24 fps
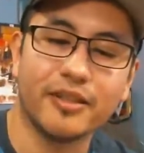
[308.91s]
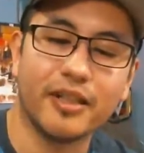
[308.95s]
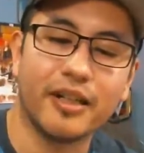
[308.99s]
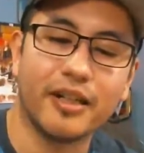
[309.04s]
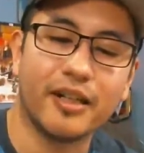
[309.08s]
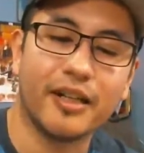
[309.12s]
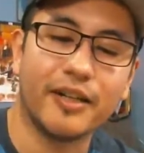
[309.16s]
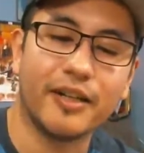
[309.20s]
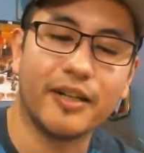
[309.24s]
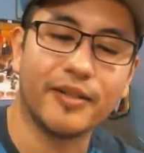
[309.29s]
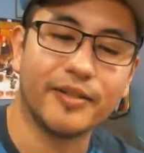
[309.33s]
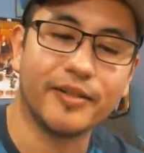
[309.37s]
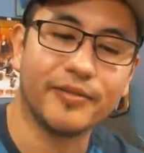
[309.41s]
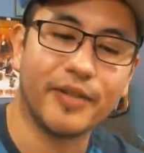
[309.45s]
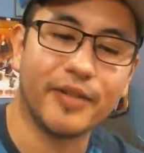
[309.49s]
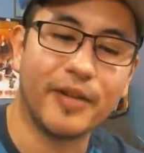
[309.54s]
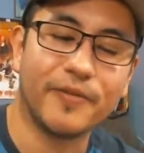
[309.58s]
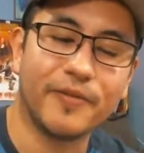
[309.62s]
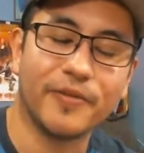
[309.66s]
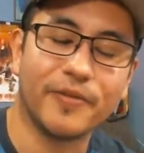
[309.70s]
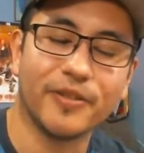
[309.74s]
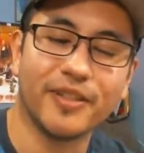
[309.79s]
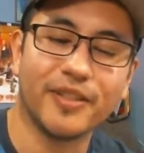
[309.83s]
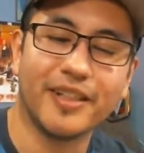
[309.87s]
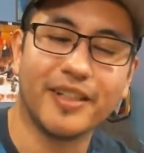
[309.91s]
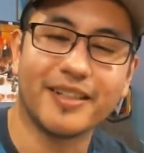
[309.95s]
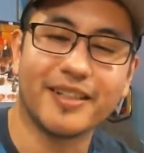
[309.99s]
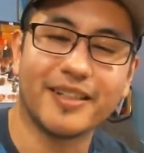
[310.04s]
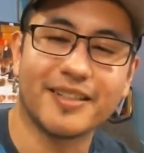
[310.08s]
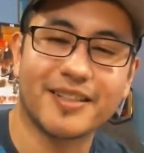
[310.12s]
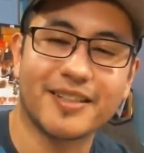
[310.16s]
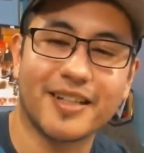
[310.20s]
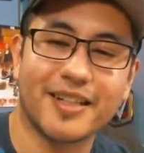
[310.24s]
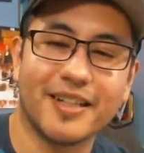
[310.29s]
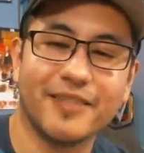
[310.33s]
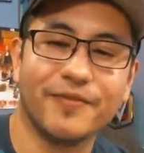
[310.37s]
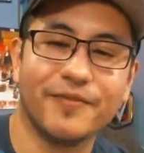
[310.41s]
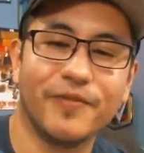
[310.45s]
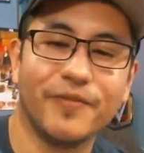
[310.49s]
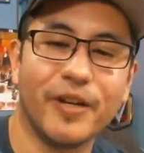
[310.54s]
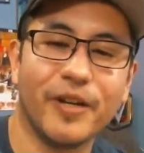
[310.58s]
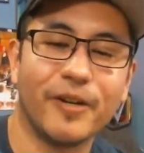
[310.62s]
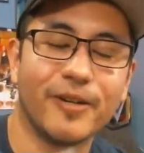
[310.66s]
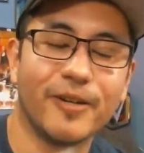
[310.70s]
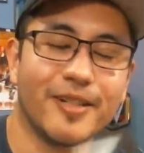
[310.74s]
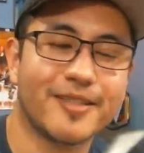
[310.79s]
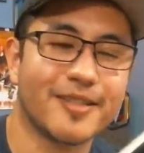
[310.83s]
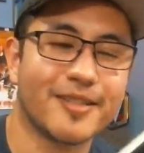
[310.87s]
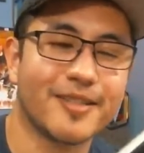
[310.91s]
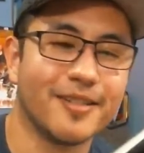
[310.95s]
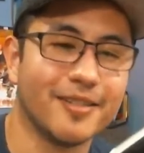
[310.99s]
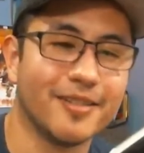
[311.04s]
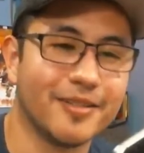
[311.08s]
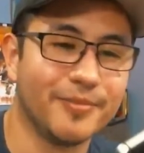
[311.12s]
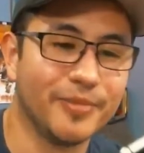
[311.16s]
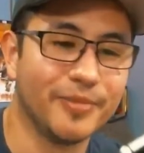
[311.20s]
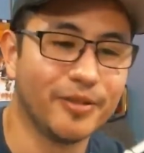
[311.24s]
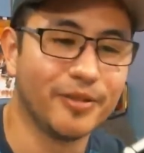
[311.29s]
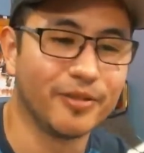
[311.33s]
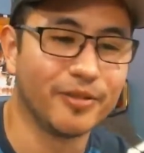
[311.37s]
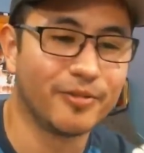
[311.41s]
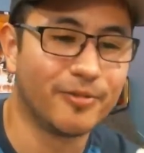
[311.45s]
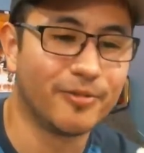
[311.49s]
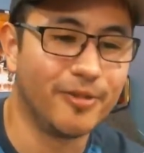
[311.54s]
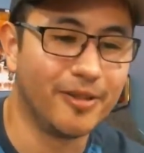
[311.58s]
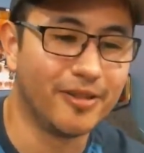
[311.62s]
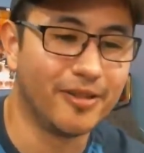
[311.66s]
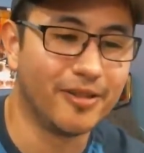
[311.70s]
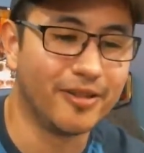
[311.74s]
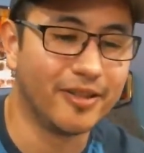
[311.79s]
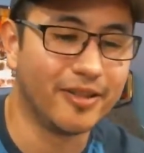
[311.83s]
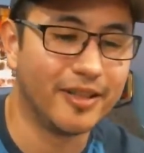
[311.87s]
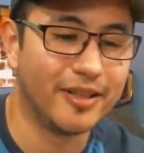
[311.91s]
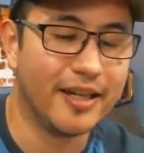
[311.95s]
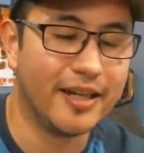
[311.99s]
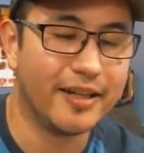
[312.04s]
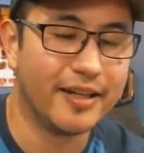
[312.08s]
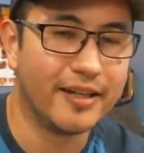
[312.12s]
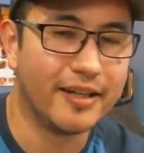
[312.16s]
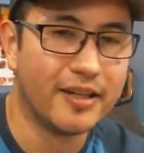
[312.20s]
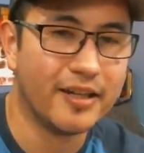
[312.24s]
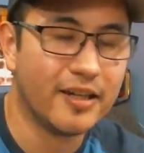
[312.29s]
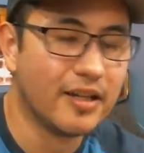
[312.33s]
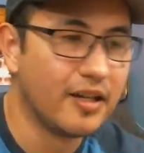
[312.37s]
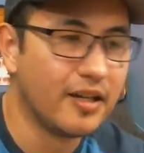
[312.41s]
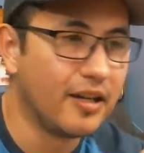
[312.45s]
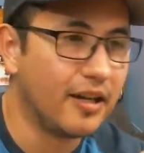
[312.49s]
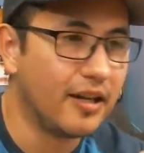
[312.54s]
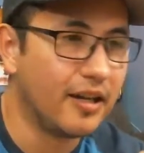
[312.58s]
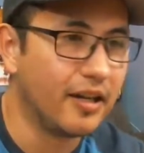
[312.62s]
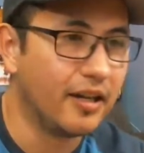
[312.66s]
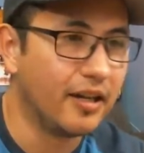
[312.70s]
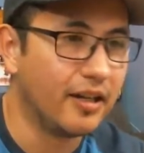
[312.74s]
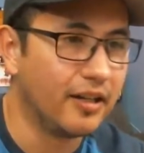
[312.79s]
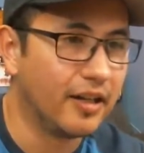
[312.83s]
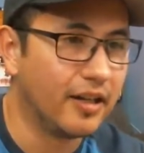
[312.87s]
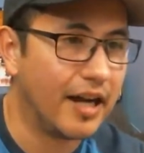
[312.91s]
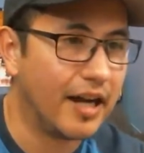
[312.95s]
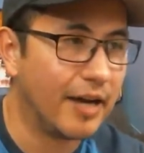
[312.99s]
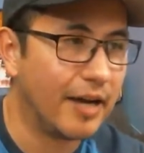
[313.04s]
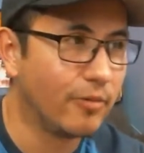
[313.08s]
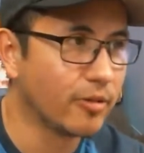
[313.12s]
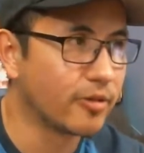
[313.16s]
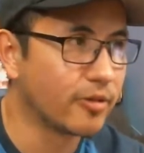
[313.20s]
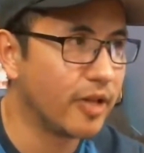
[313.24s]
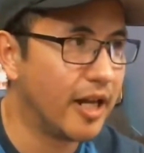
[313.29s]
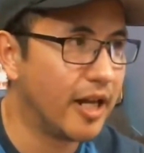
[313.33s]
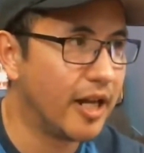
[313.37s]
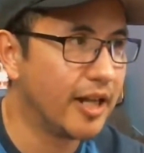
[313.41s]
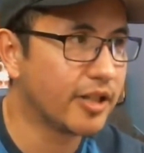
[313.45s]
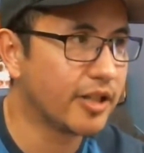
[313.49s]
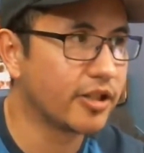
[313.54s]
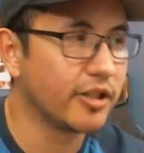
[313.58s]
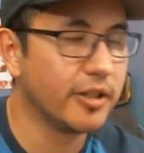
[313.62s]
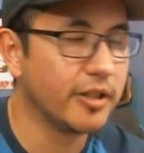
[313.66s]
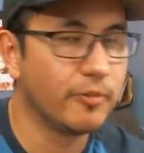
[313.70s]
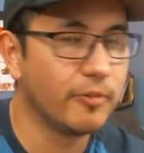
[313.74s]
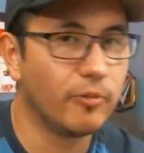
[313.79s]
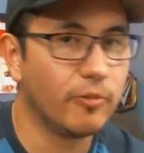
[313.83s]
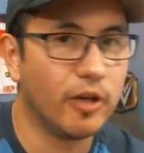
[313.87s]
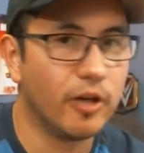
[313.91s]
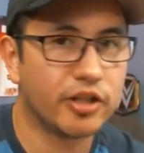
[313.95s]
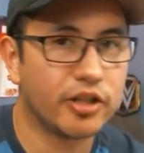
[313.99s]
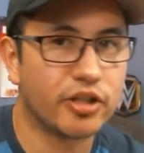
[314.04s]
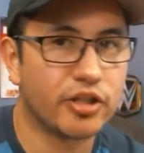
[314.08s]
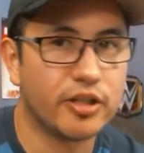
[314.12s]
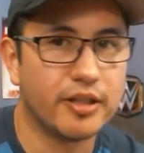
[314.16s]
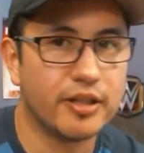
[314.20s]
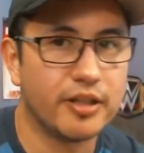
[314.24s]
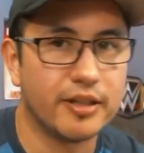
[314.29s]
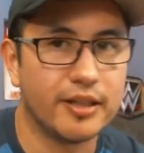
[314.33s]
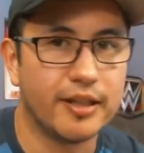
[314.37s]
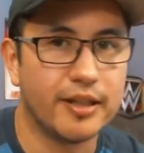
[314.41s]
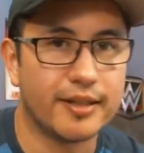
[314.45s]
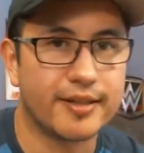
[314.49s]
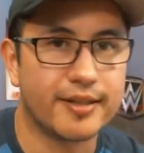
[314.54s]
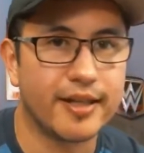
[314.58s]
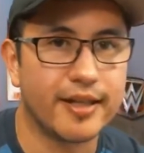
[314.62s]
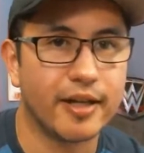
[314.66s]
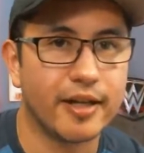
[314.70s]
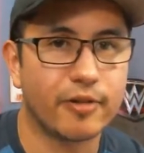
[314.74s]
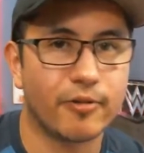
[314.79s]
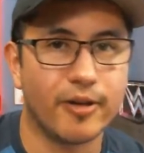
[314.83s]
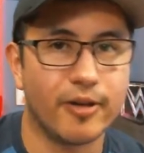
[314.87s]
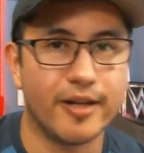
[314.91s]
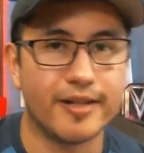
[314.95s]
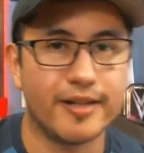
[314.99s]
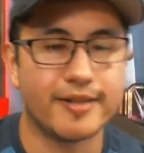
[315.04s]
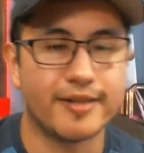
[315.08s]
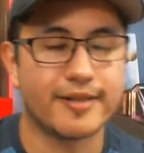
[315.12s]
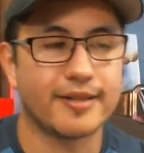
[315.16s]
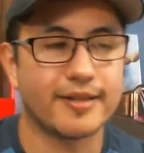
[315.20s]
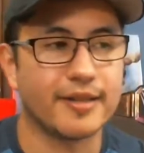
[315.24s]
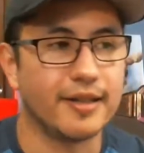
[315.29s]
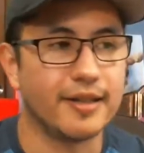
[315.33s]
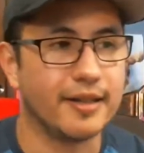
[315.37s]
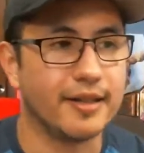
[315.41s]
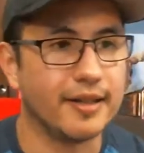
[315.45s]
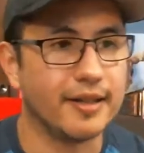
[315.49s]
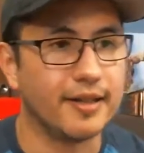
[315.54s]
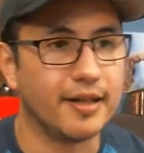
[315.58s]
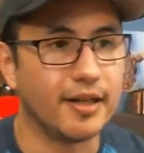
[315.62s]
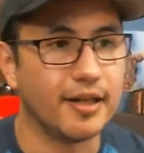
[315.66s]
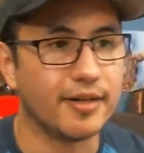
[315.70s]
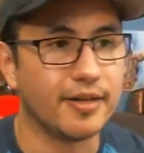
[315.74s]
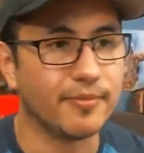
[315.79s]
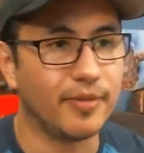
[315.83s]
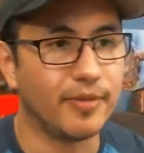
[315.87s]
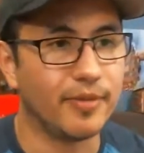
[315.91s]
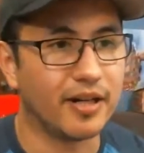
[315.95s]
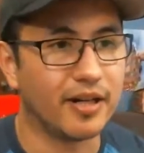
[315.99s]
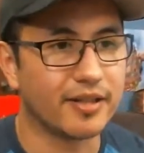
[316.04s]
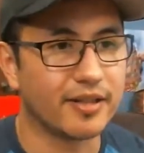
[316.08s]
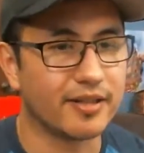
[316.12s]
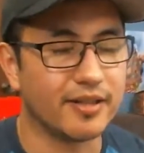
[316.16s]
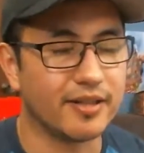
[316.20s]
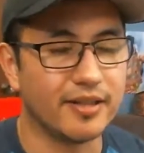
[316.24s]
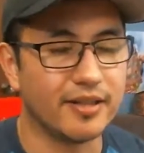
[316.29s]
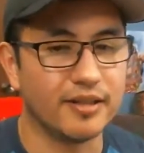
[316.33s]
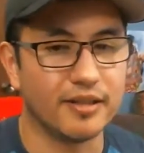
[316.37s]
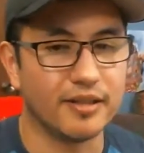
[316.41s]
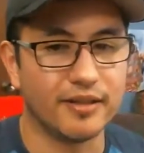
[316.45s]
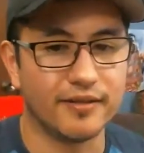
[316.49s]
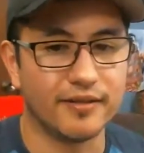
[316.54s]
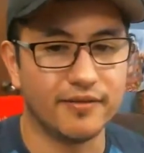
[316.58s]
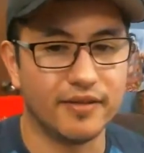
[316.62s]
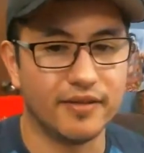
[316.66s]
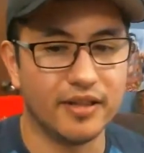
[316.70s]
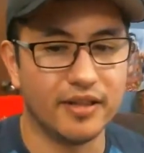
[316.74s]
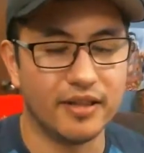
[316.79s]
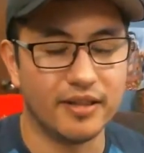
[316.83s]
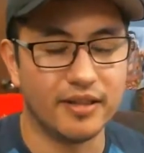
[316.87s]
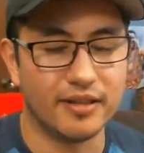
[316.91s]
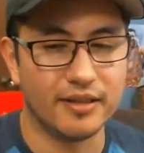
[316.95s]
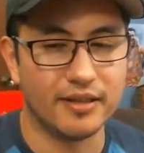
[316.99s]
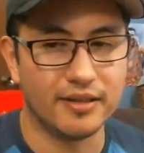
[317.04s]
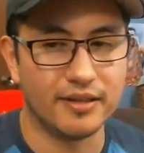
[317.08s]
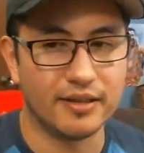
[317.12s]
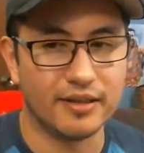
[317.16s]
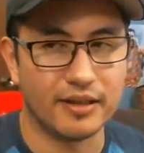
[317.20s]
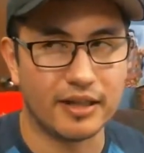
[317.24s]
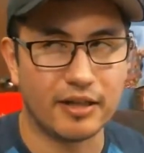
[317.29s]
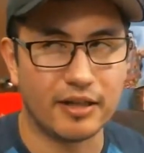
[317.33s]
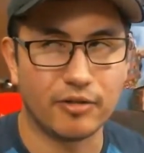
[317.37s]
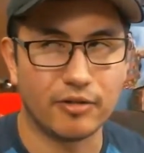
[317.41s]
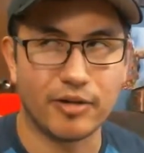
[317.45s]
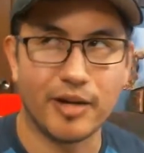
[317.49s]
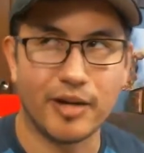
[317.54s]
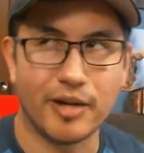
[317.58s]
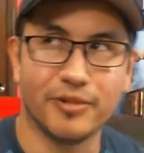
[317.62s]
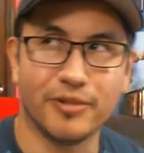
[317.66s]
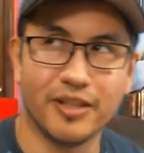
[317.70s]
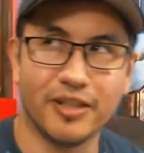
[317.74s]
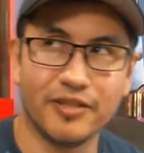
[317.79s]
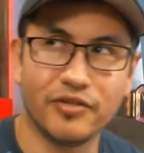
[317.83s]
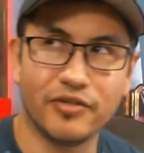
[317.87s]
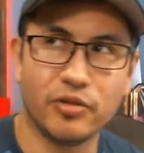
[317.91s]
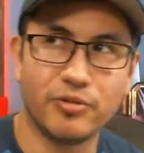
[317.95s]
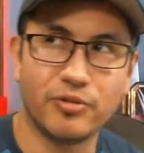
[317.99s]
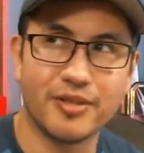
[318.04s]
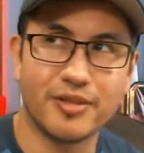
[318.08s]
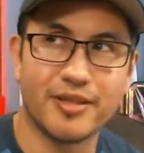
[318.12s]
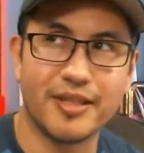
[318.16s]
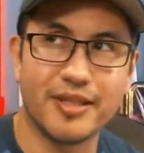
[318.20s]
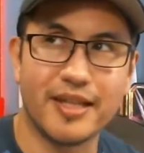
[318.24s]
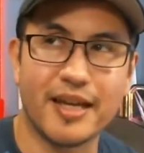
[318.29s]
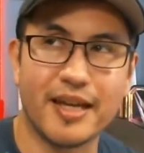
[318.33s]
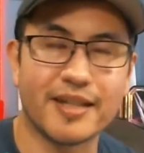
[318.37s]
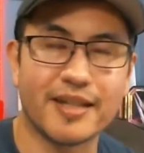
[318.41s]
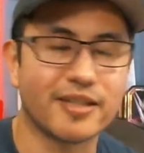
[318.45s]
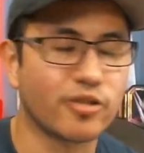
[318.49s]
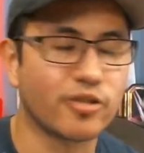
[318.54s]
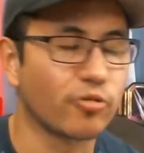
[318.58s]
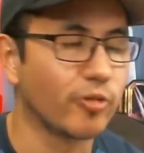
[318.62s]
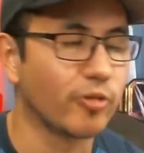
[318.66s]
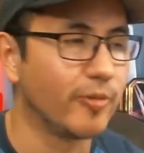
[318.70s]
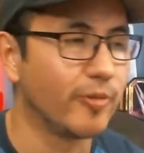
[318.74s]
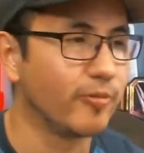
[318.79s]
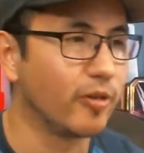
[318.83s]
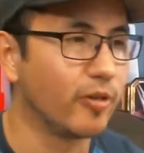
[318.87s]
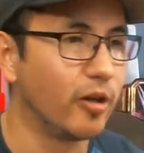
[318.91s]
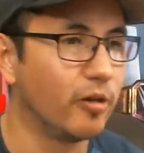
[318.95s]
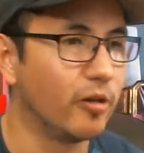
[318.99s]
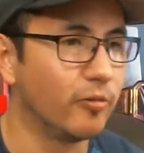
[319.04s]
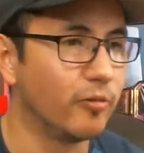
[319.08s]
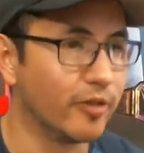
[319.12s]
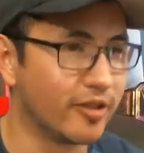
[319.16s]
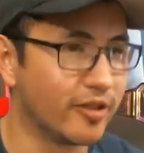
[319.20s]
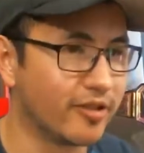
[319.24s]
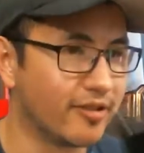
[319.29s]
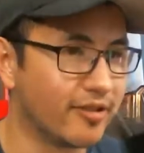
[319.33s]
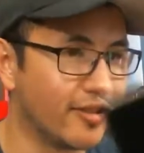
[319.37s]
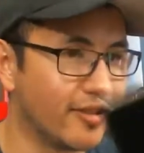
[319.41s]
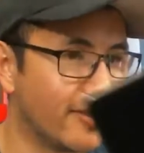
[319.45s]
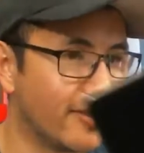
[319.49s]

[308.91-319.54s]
I feel like it's got a very solid build quality, and I was actually watching TechRight's unboxing of the, I believe it was the S3 Pro, which is the